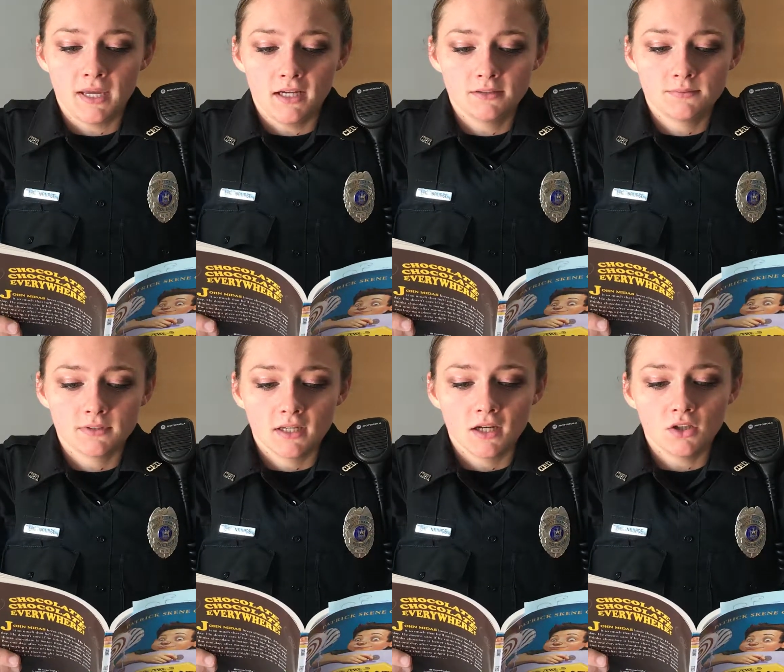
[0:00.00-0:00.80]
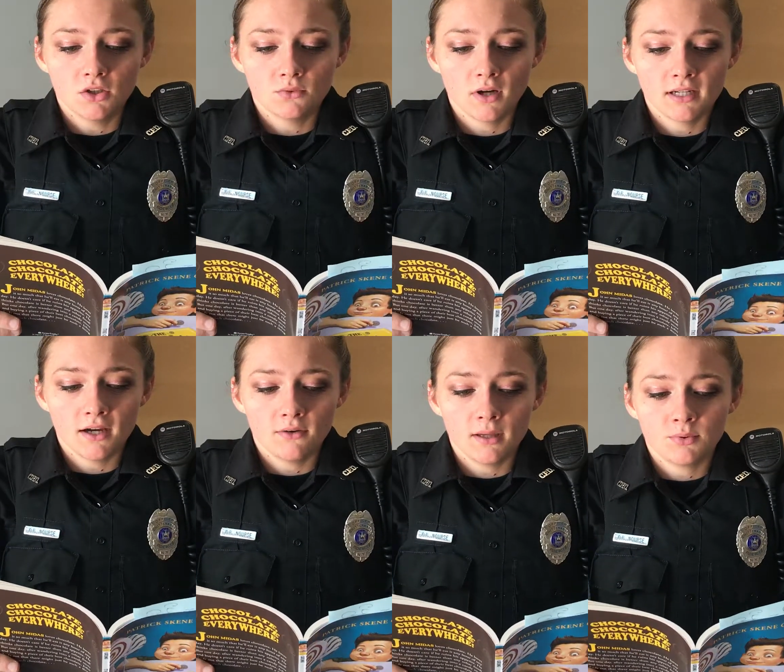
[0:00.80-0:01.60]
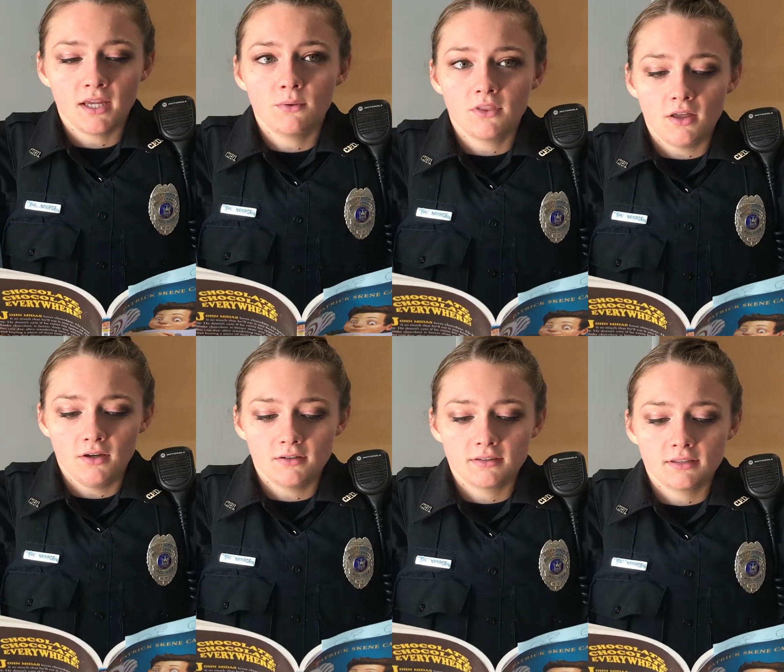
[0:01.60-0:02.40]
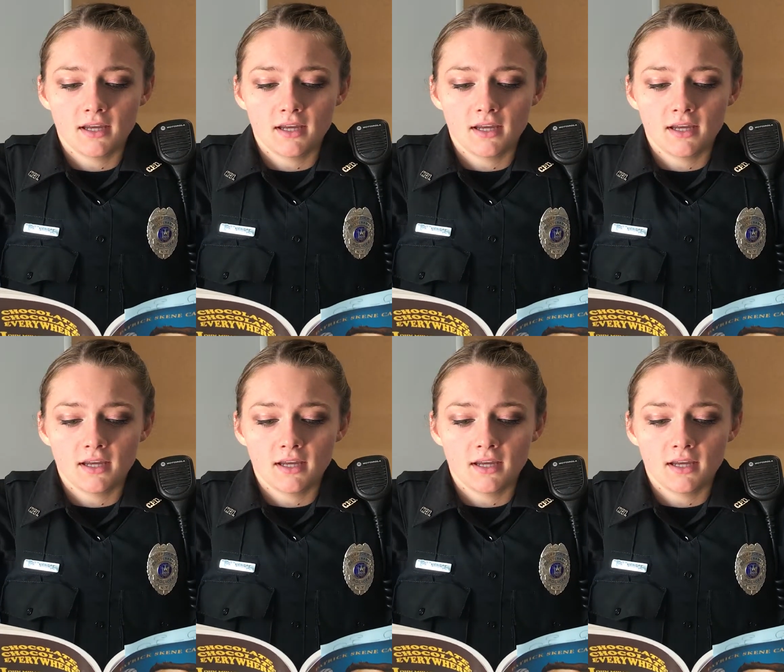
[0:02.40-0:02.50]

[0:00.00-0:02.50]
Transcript: pale. "You run out and play with others.